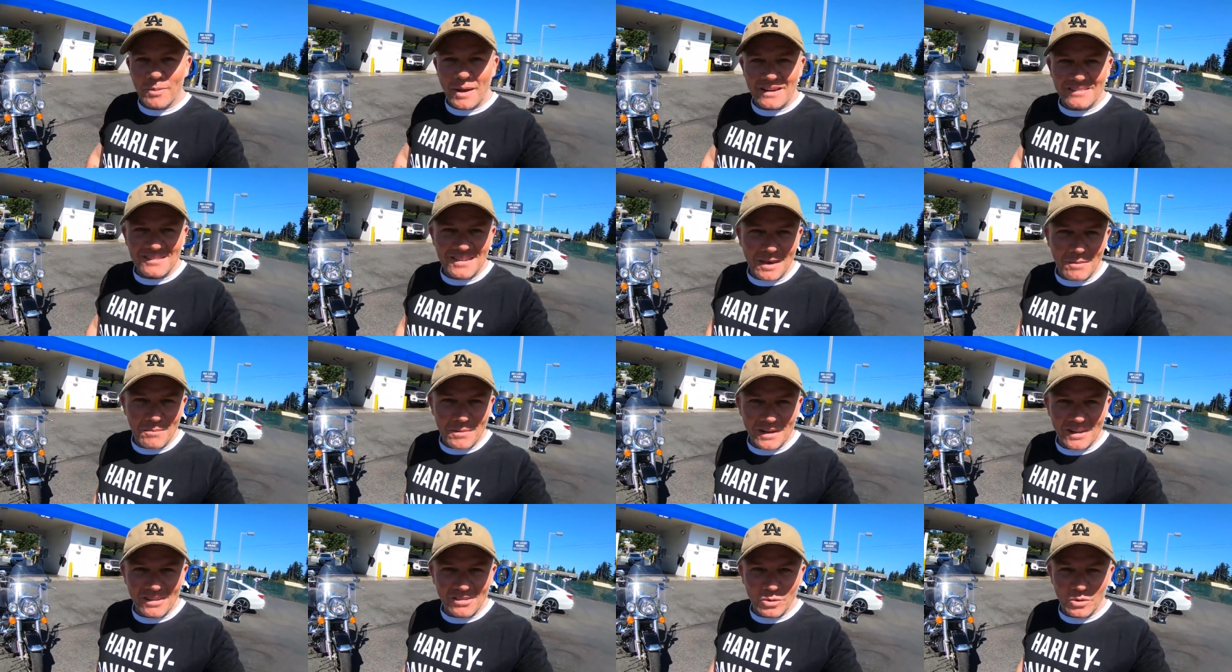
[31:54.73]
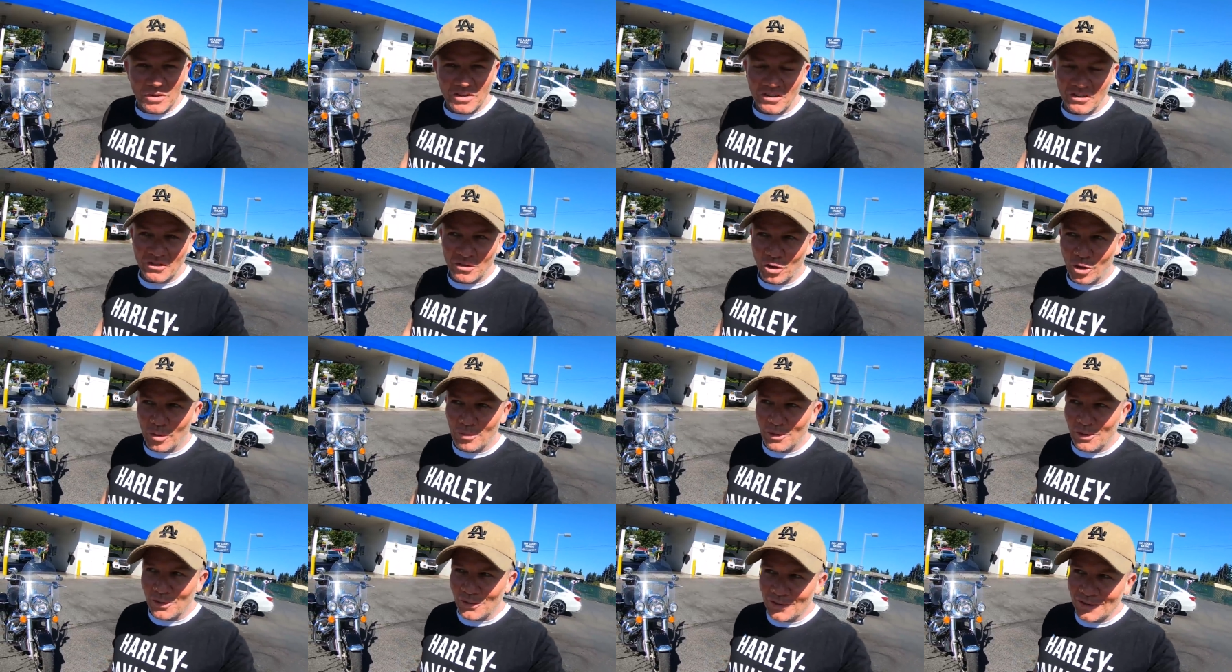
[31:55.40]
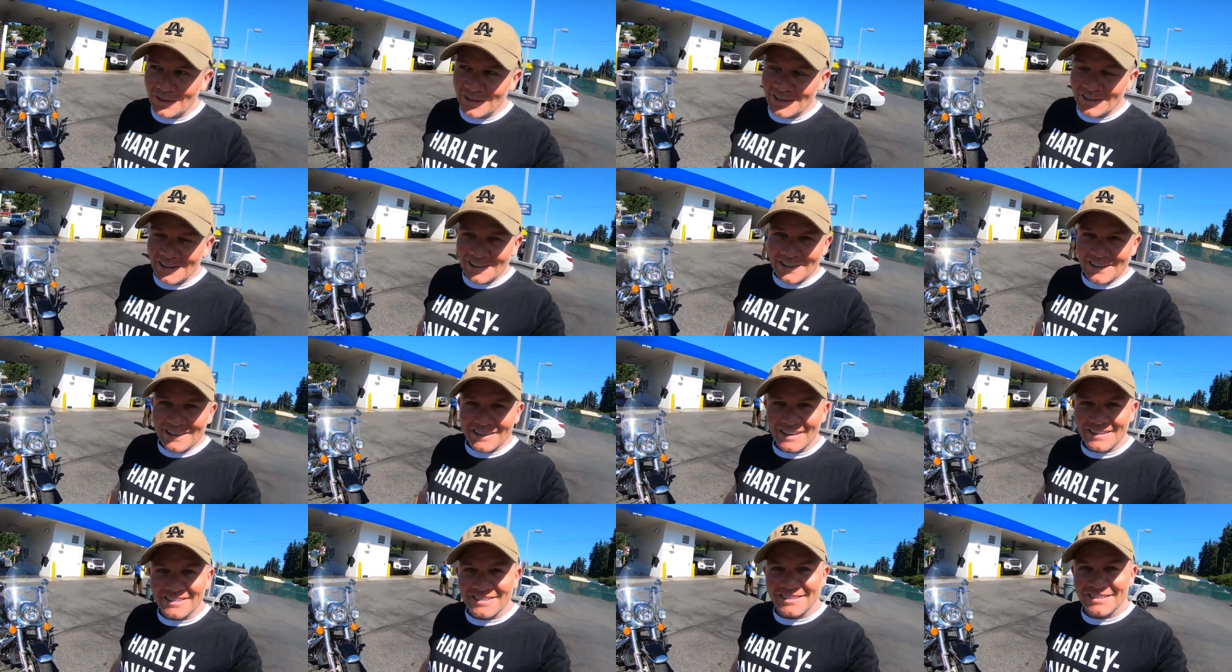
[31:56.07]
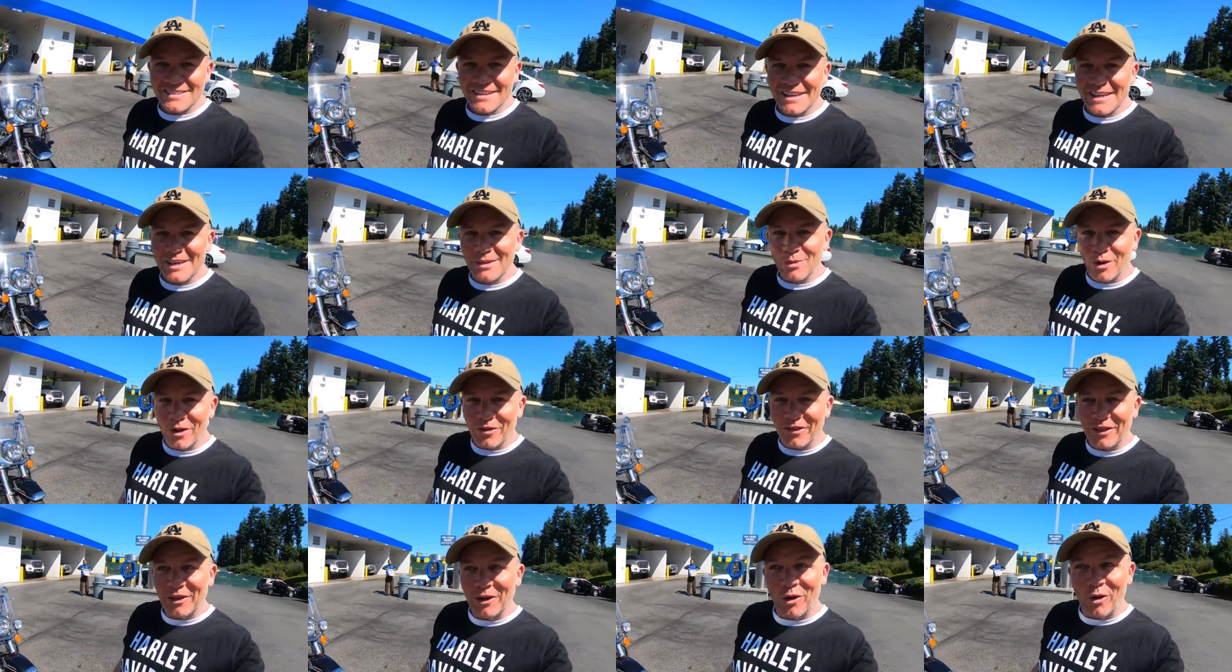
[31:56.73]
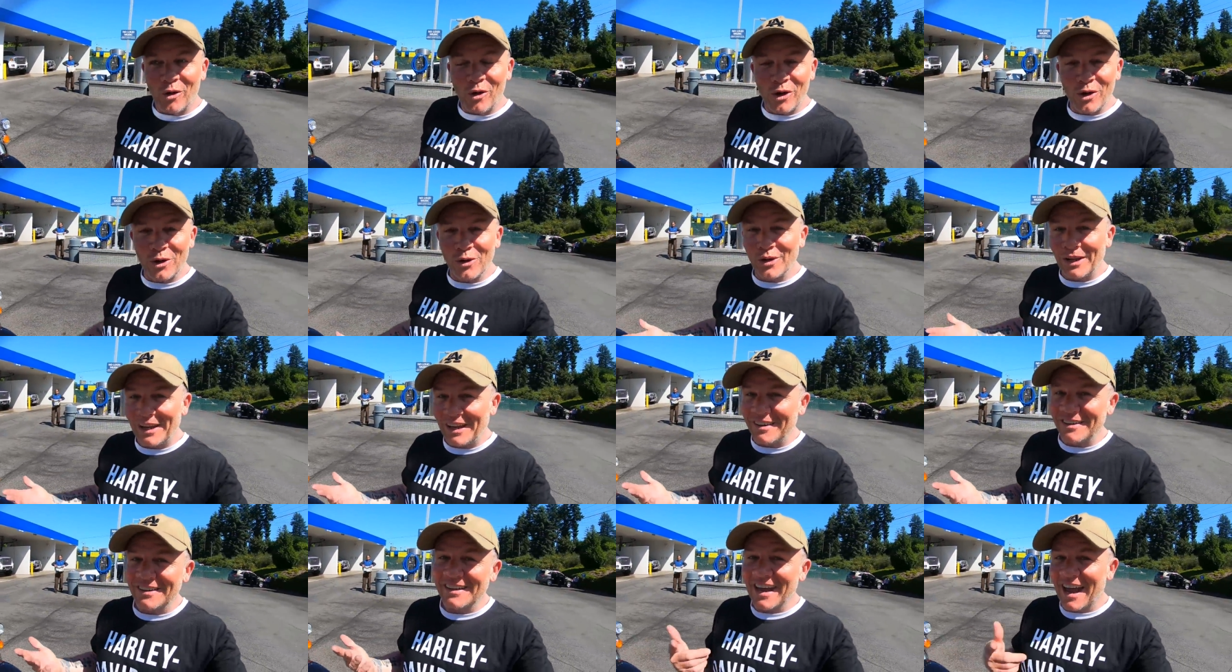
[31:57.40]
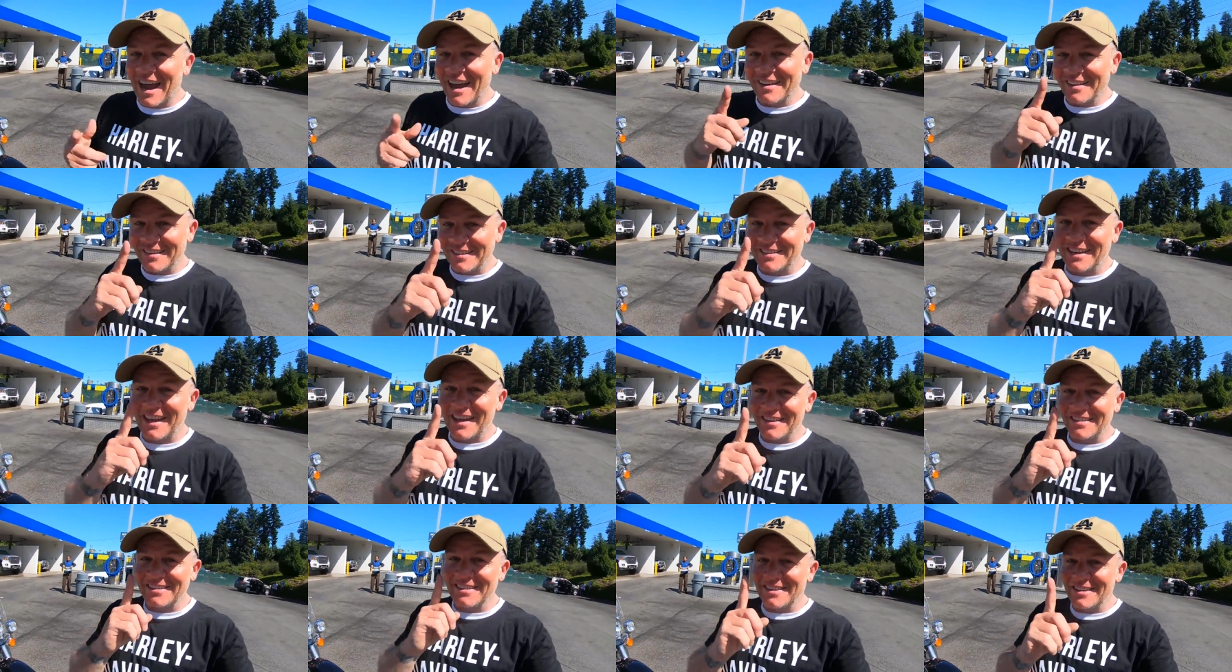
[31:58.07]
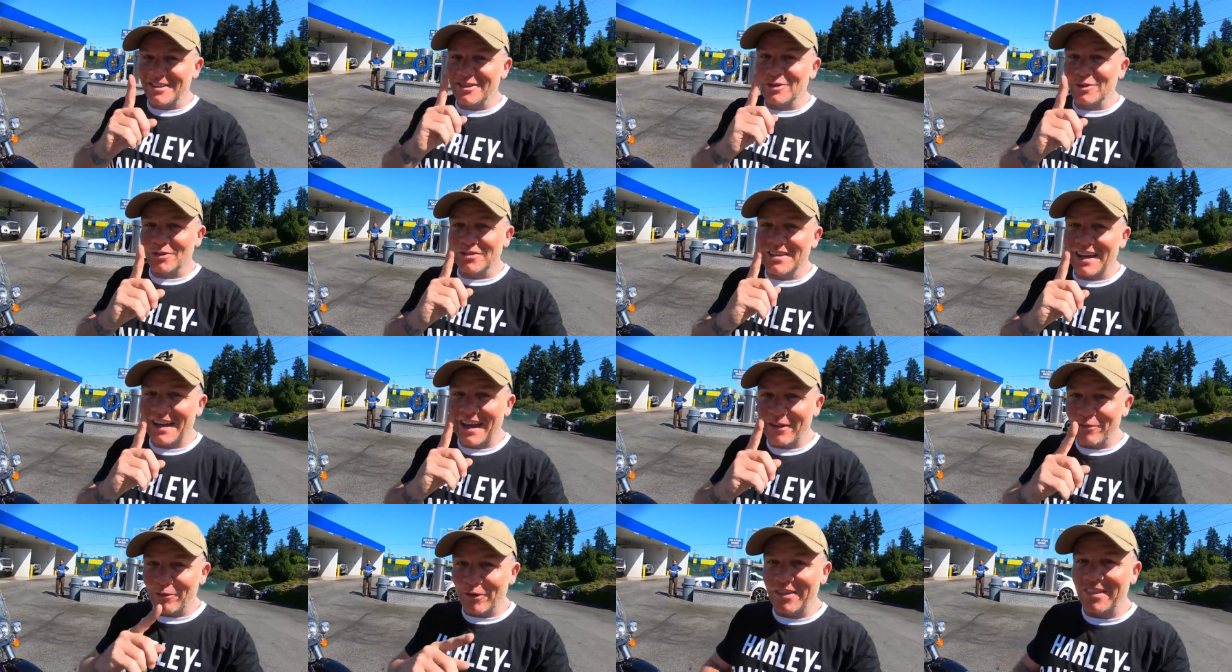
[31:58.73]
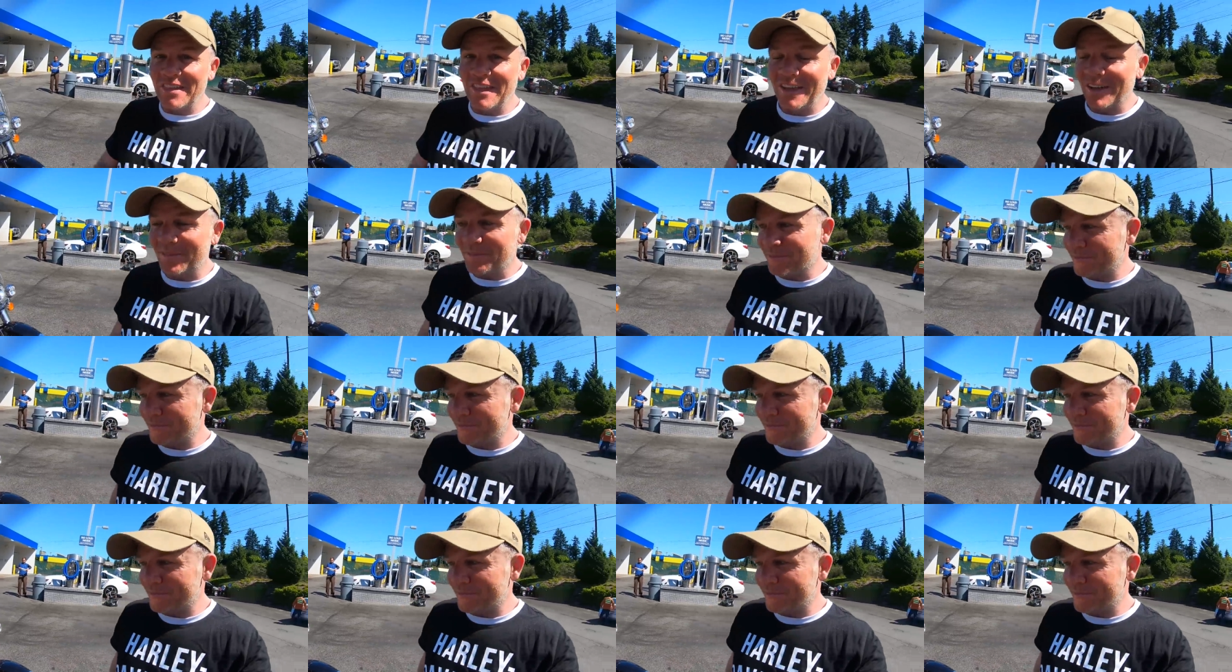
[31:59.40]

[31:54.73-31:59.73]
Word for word: for about 10 minutes, which is normal. Let's see what the oil indicator says. This will say everything.